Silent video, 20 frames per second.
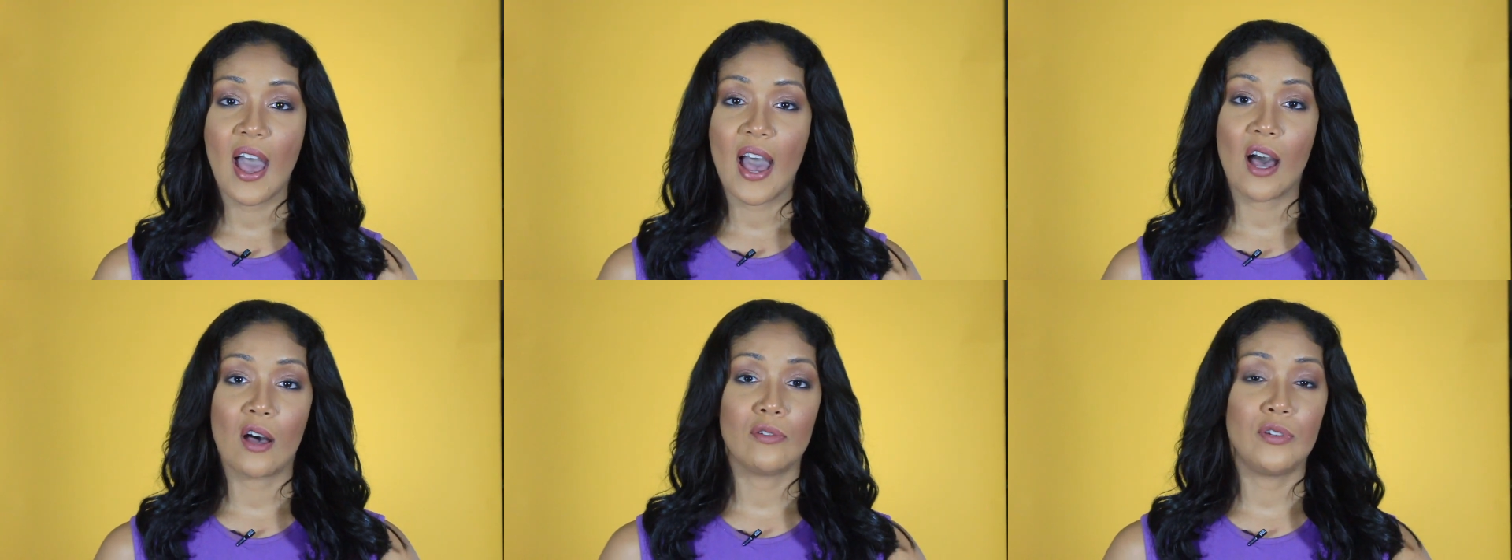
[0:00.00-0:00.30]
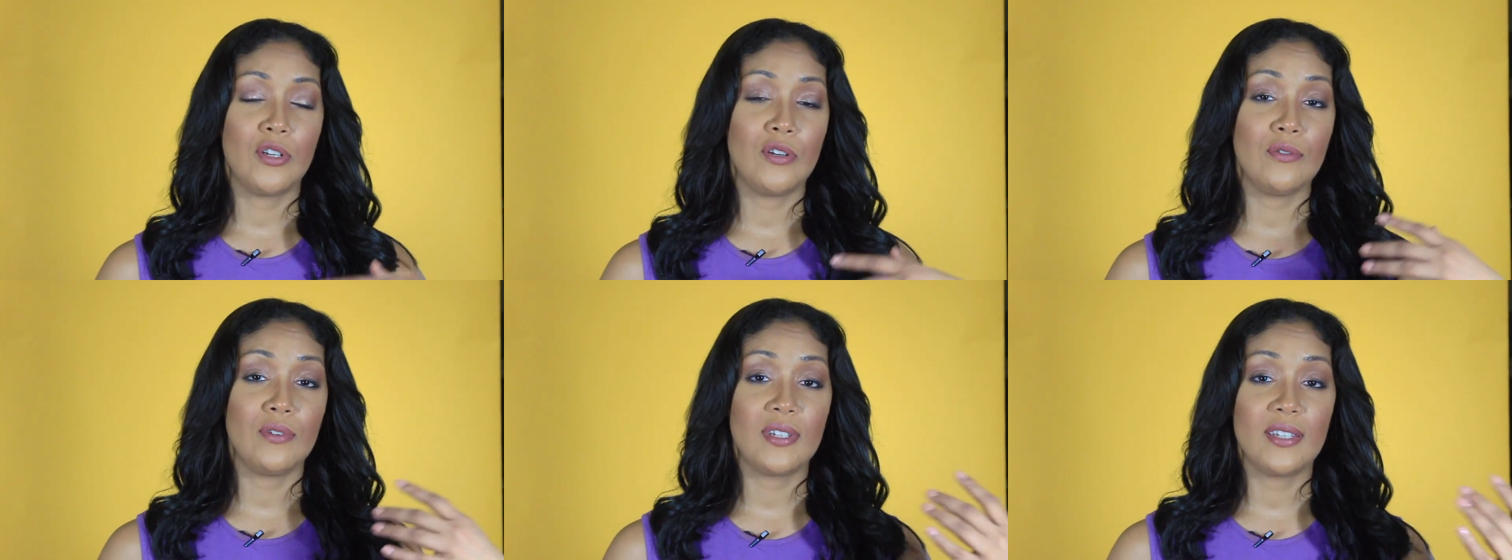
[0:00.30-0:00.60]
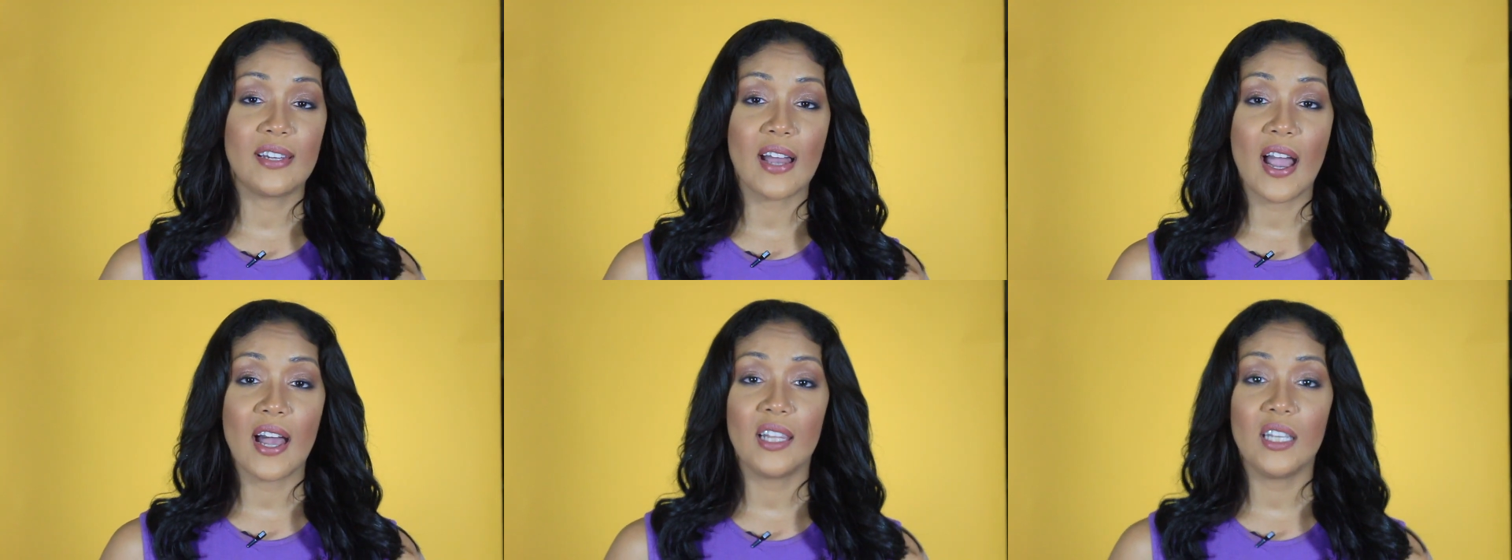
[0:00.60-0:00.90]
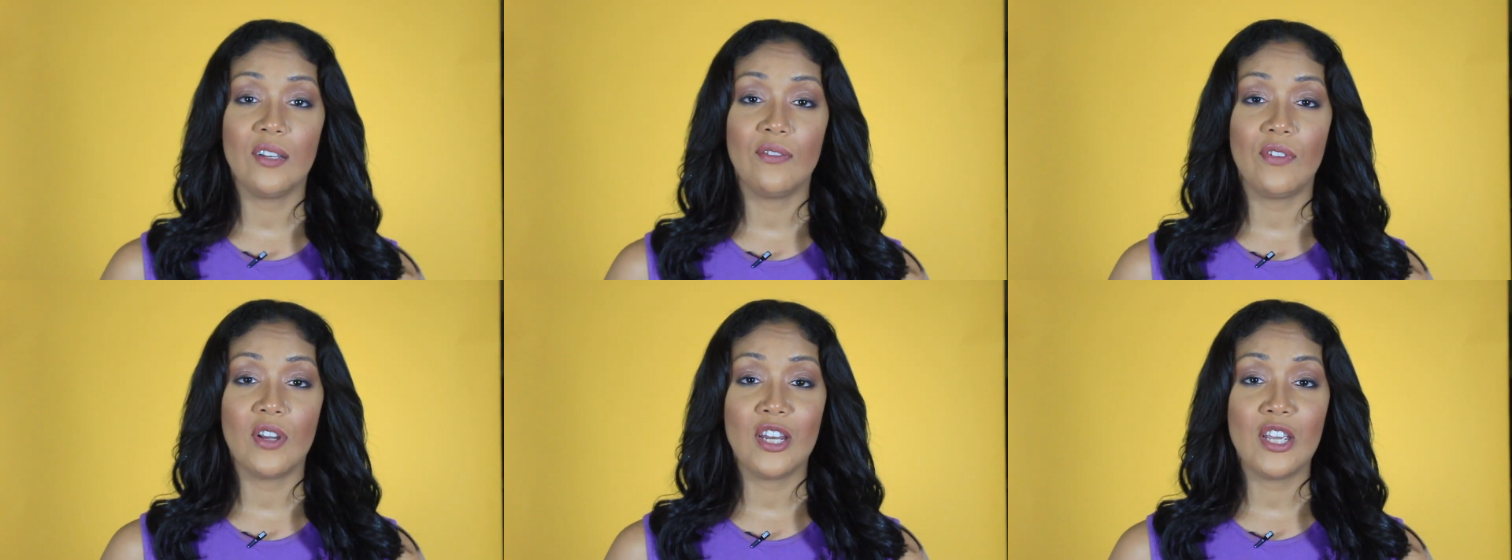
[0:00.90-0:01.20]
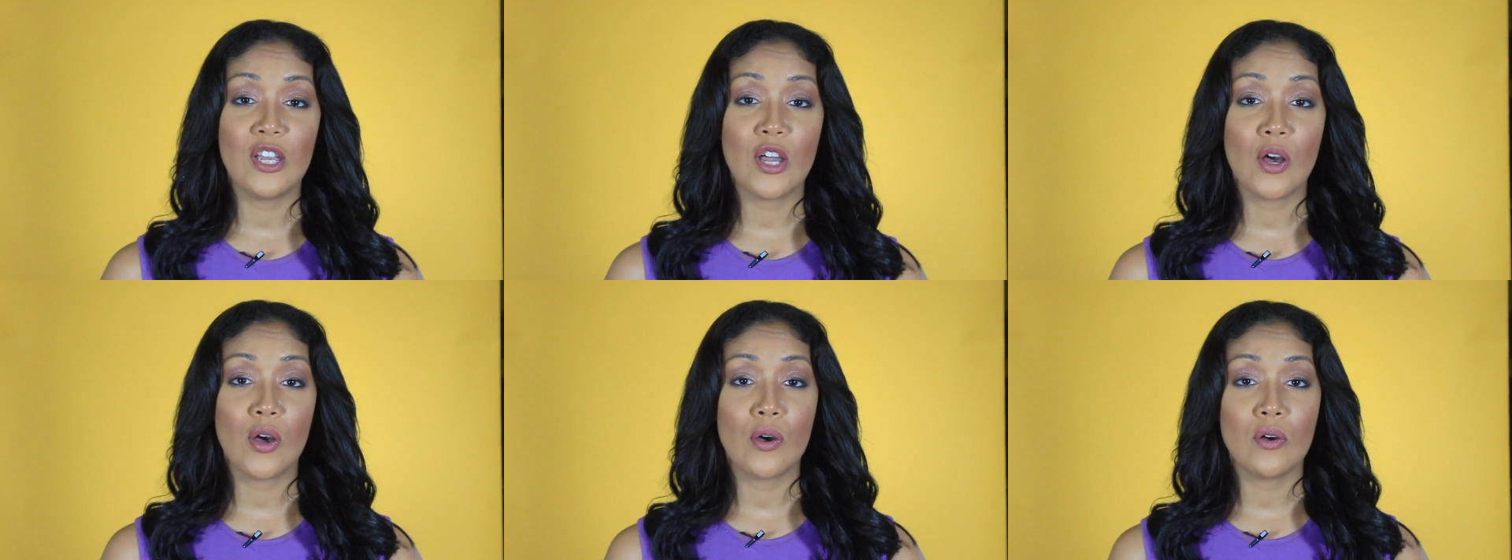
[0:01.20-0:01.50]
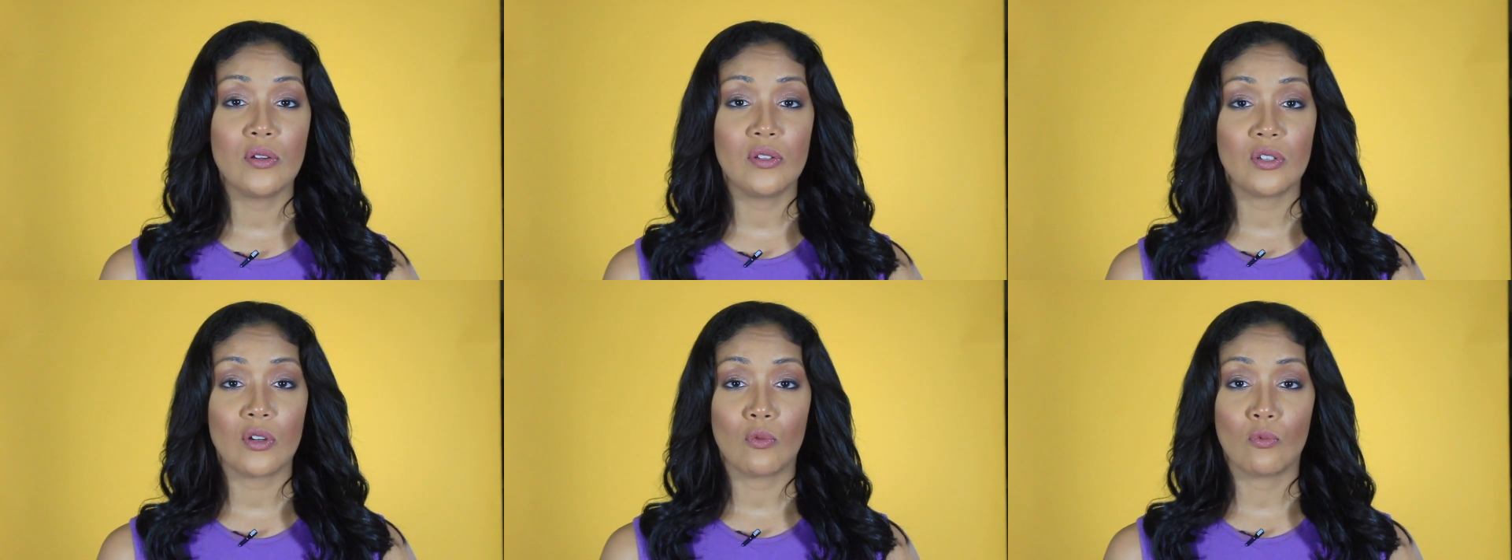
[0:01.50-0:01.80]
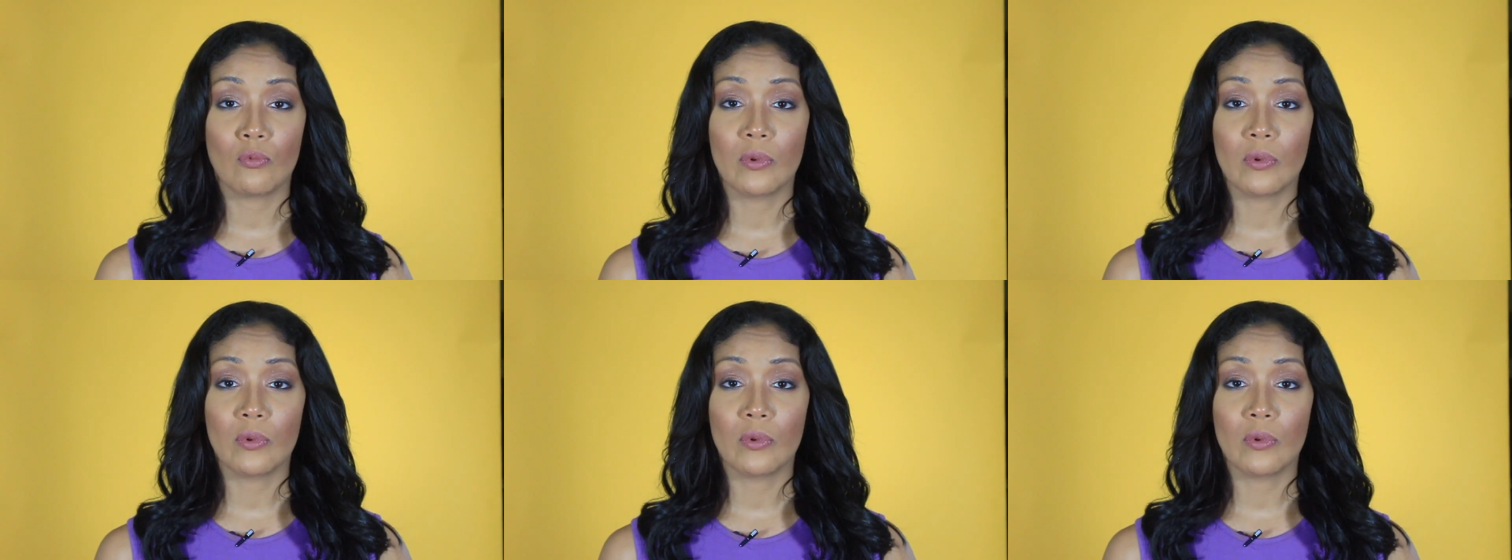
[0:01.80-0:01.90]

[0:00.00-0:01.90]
how-to styling videos,